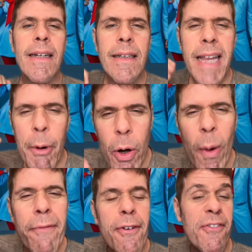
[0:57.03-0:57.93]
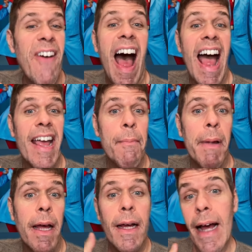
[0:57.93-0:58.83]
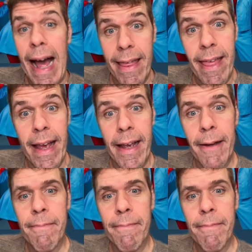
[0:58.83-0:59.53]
they were going for vibe, I think.